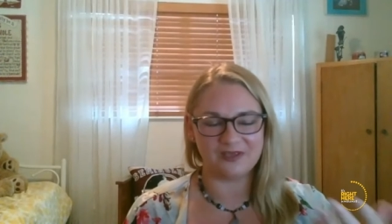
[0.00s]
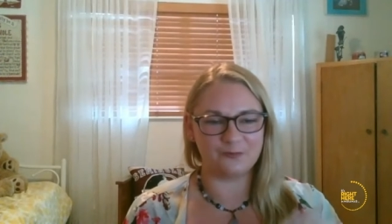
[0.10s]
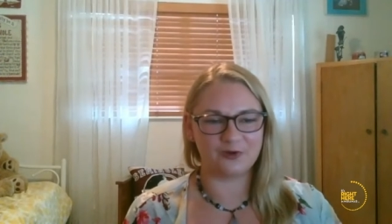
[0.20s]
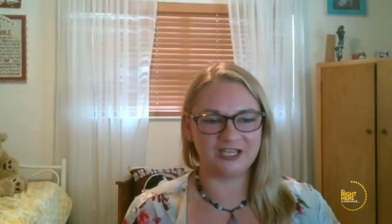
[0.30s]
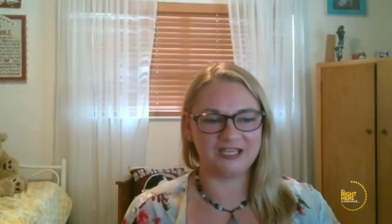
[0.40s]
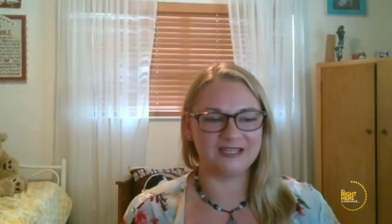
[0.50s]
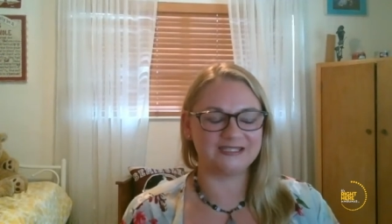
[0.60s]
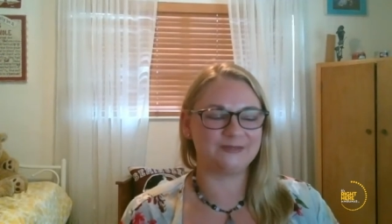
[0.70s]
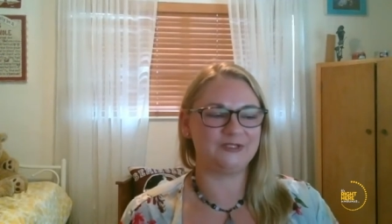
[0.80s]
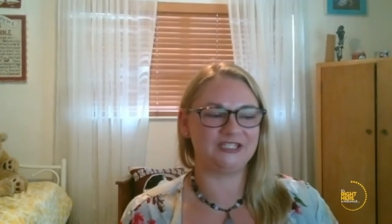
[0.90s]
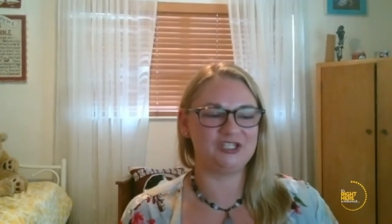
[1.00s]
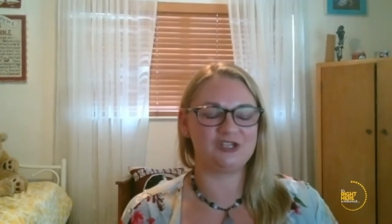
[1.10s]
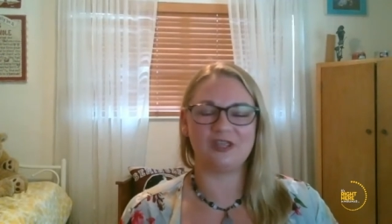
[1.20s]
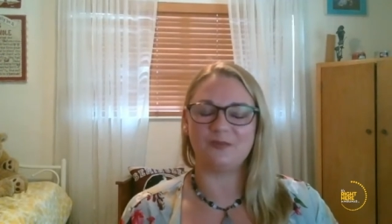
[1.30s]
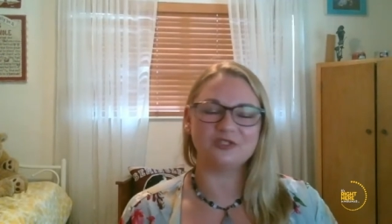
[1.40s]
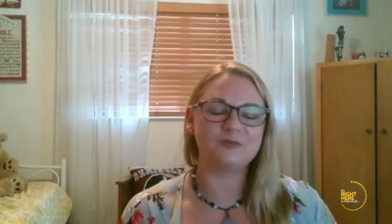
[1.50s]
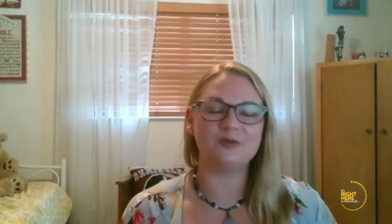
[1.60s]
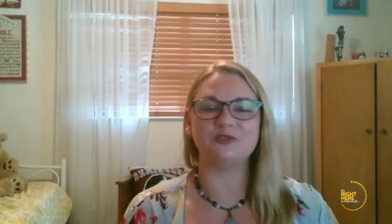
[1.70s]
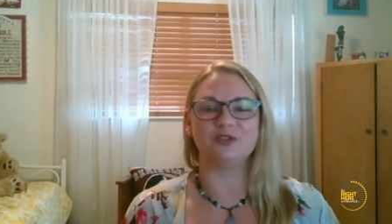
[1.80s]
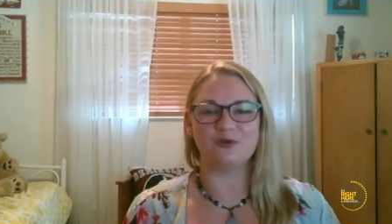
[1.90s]
working in this position that most
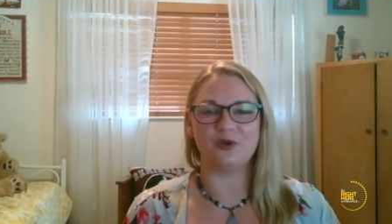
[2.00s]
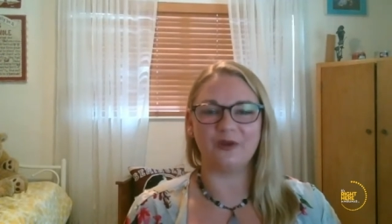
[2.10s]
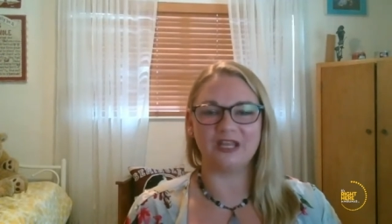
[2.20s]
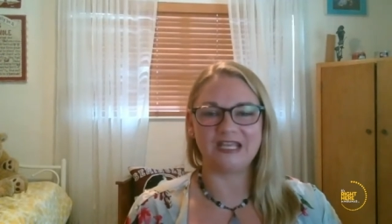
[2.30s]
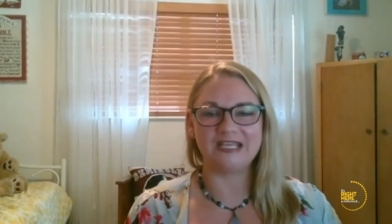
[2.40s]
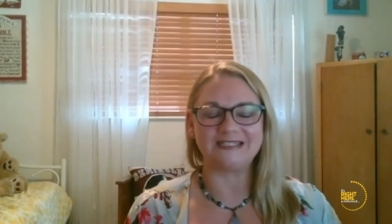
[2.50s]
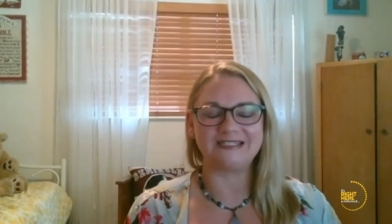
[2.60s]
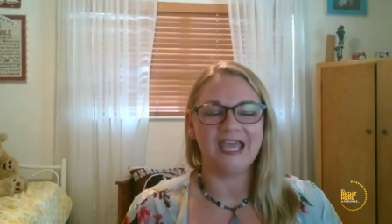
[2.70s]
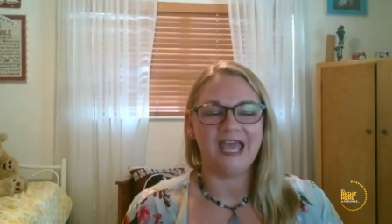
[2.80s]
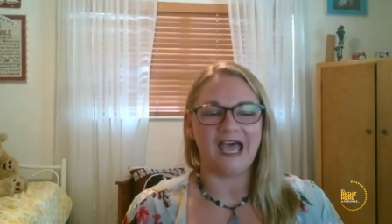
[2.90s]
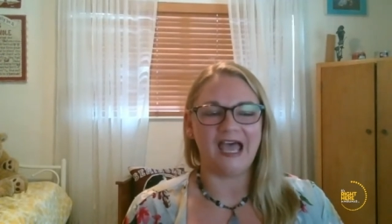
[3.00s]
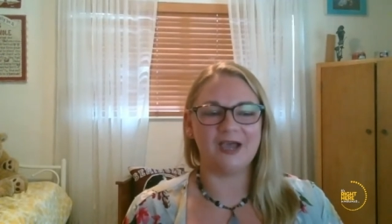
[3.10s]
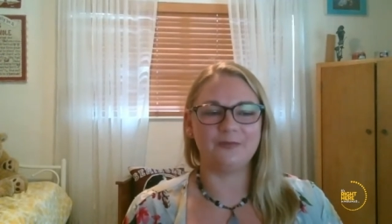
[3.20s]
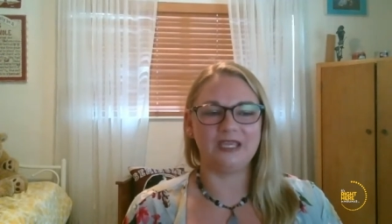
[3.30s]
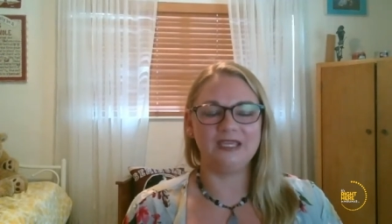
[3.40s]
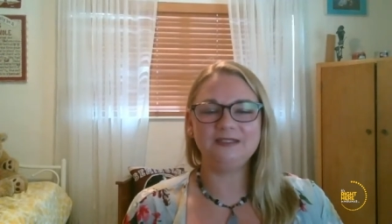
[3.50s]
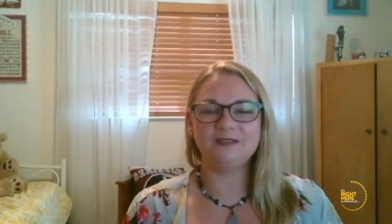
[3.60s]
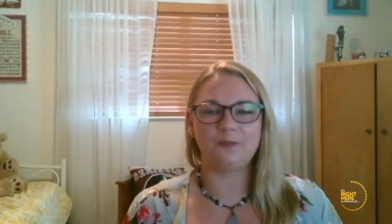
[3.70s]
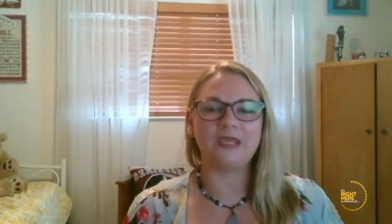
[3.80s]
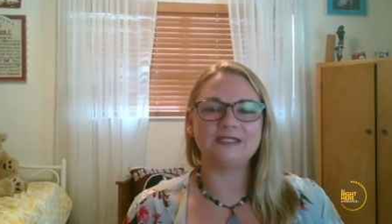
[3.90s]
people don't know what it is. It's
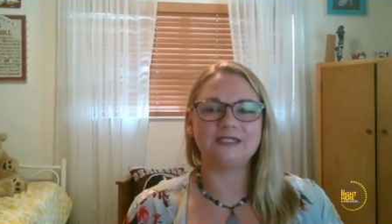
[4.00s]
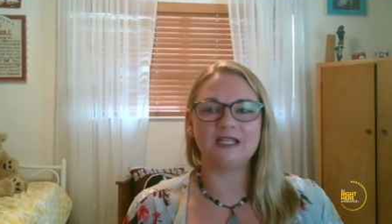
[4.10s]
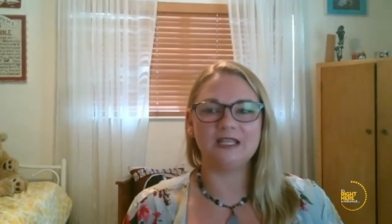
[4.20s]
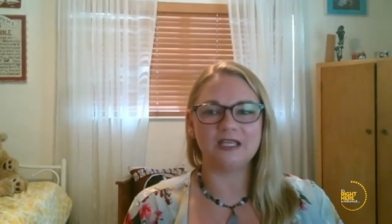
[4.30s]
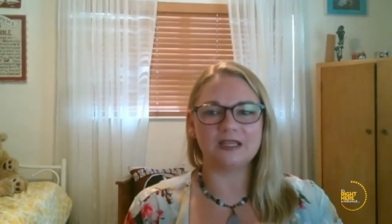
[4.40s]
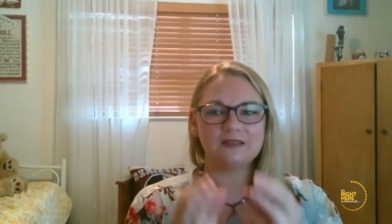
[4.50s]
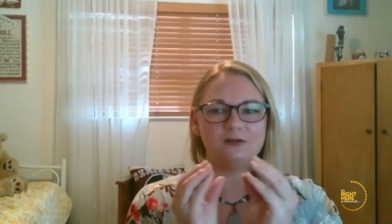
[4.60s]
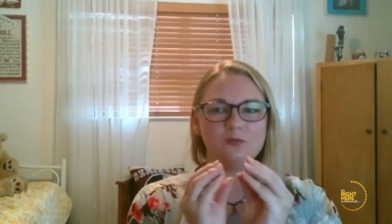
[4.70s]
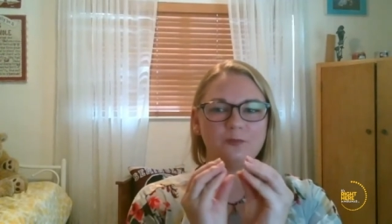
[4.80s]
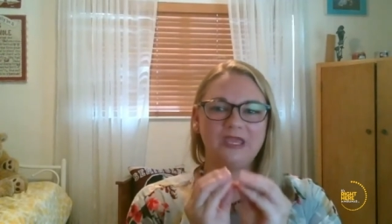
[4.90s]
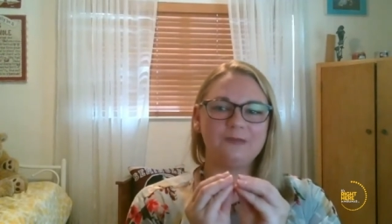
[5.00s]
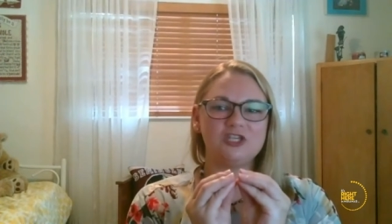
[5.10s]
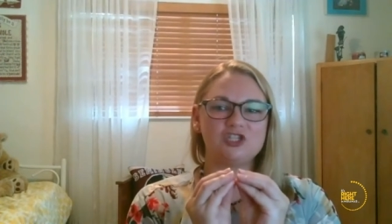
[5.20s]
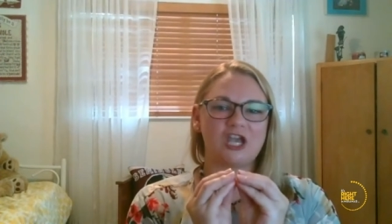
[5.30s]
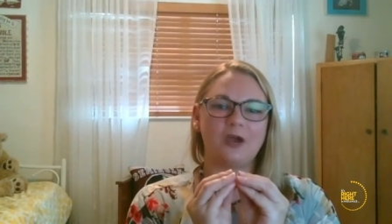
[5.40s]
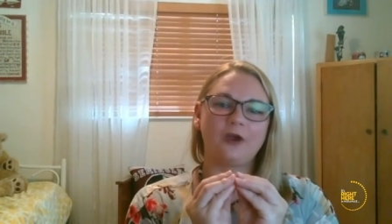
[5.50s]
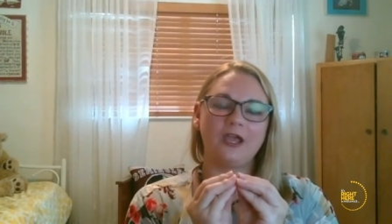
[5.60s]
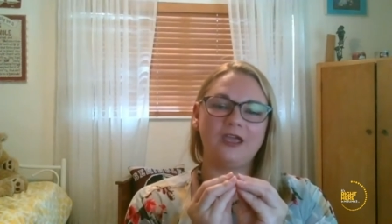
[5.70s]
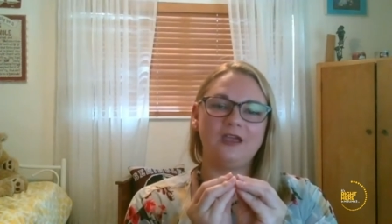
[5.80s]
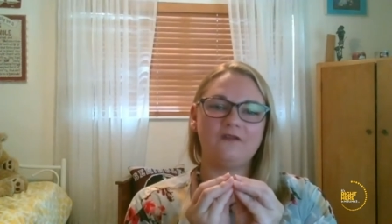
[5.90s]
basically a little baby shower
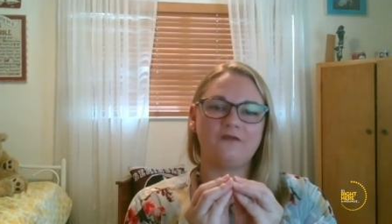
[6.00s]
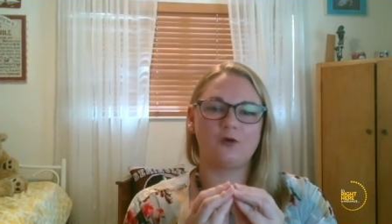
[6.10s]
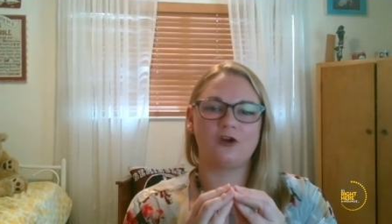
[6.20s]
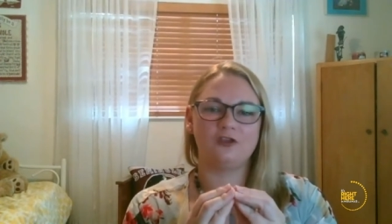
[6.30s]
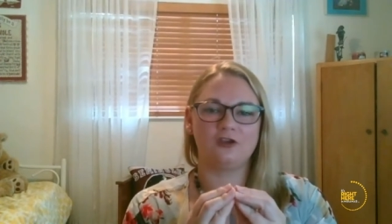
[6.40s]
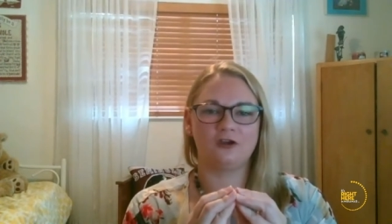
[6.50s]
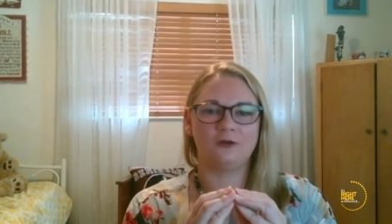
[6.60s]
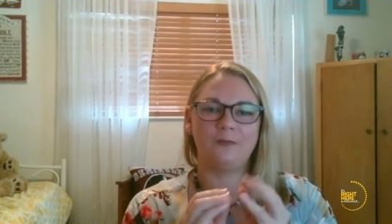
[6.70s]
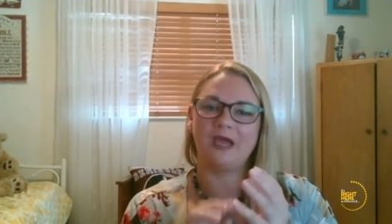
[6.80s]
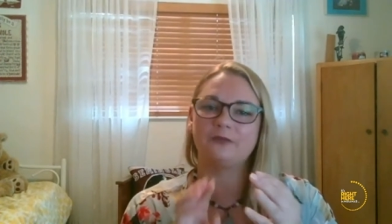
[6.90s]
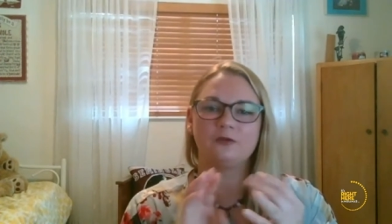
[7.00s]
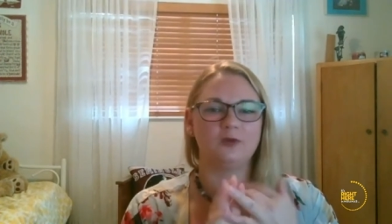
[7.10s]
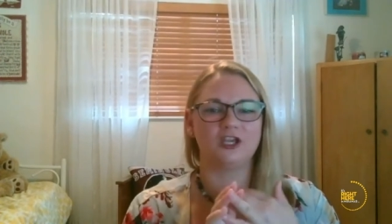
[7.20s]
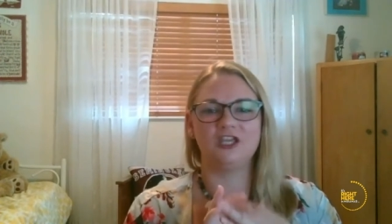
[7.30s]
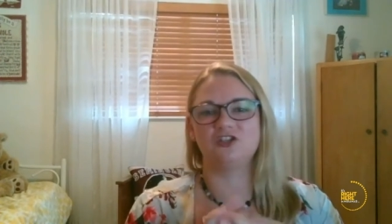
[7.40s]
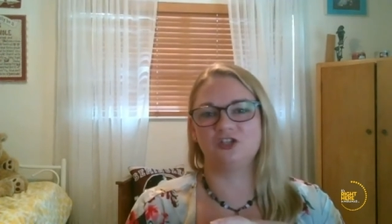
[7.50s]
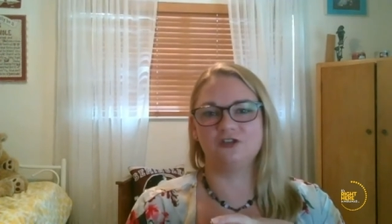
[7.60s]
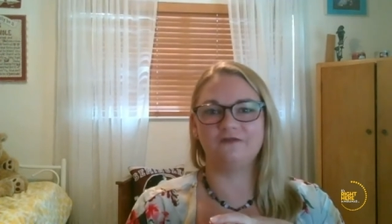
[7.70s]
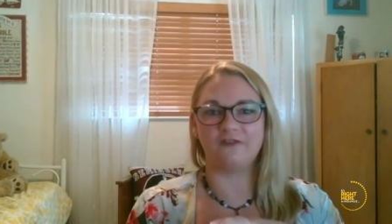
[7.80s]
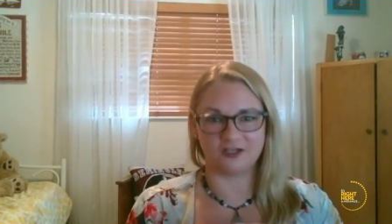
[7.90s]
head for your bathroom or
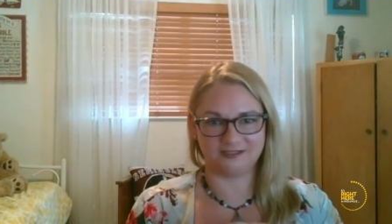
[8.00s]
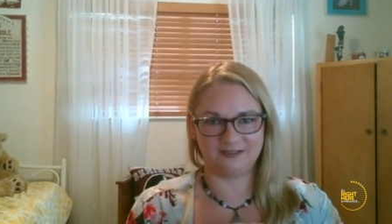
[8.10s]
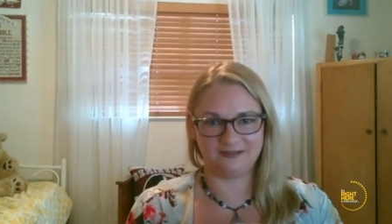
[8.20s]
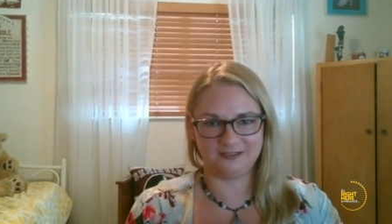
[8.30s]
kitchen faucet.